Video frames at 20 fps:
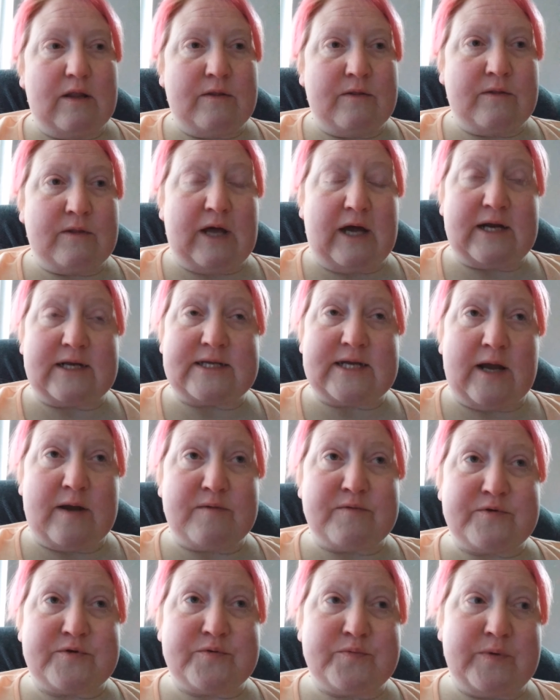And a lot of
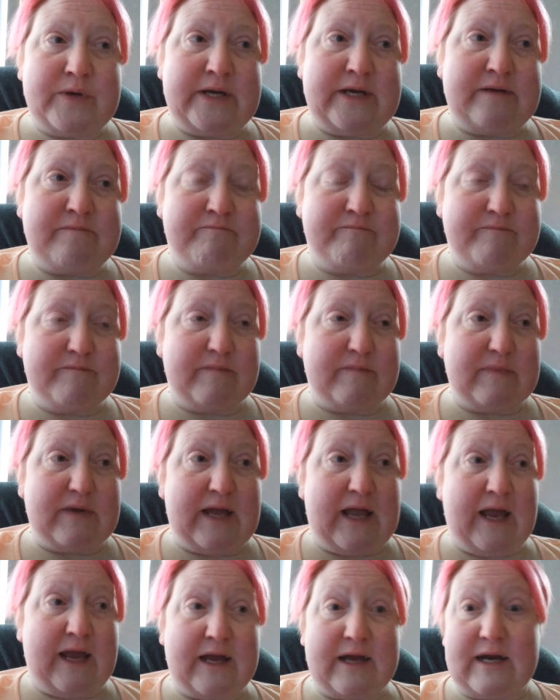times we
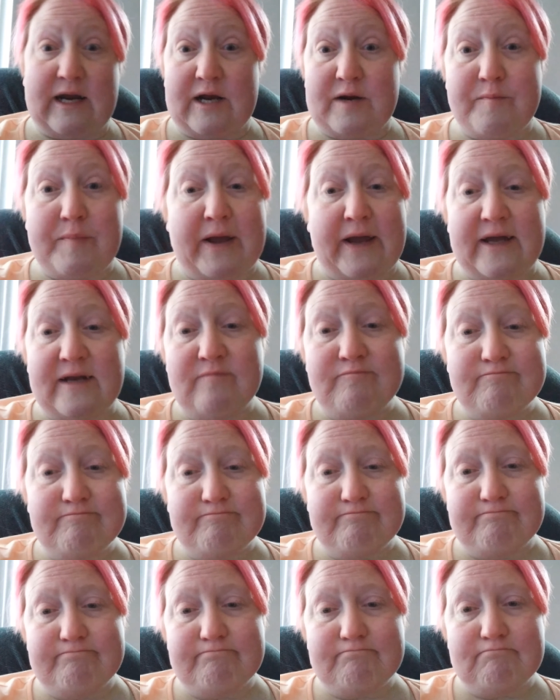can't get out of bed.
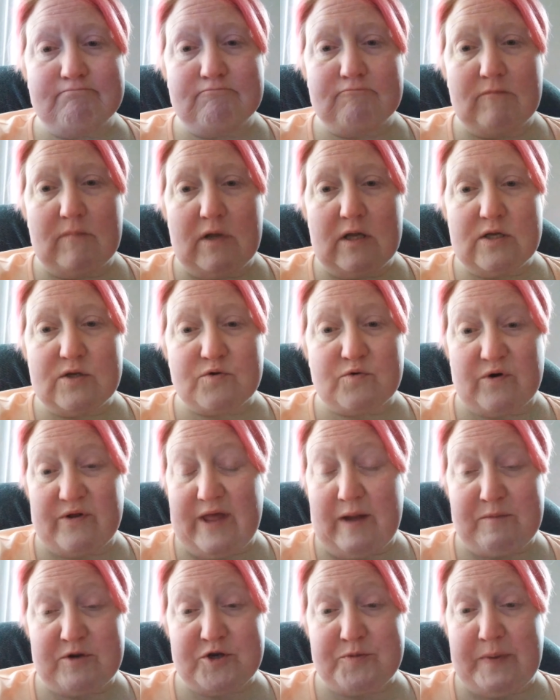So we're
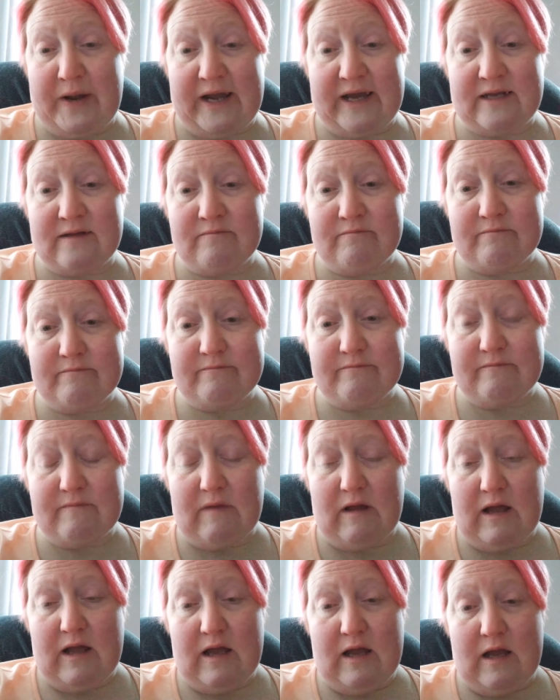in that much pain.
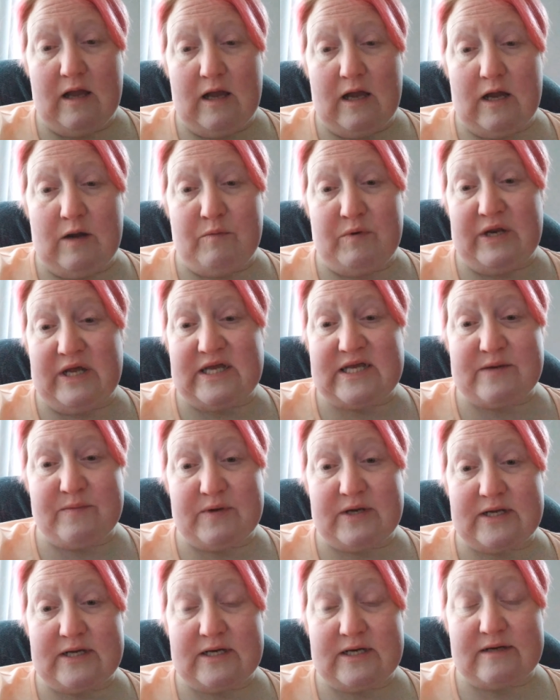And we need
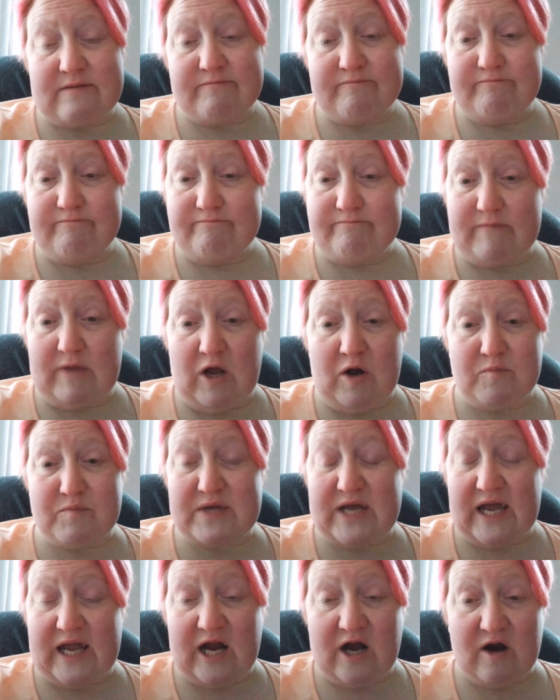someone to help
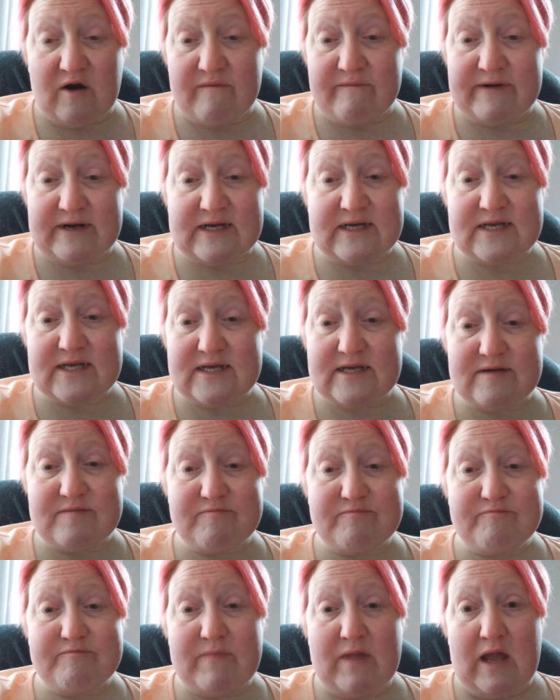take care of us
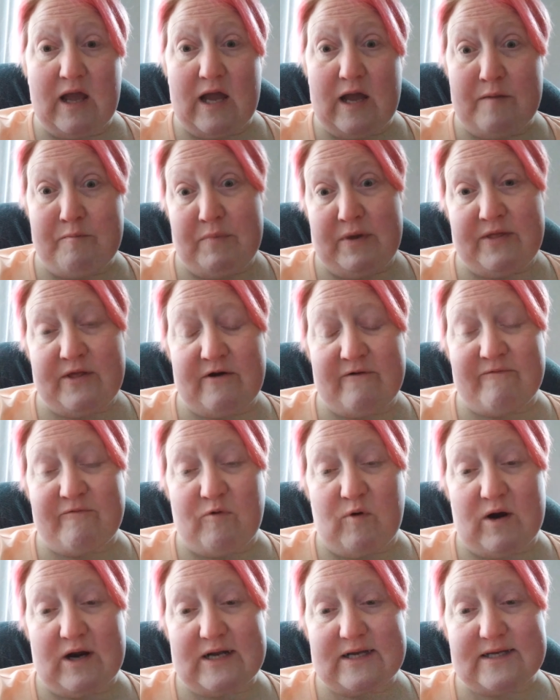and be there
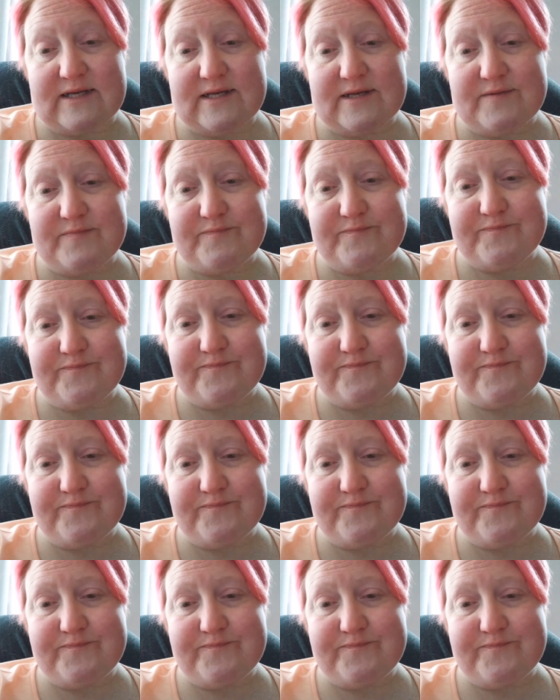for us.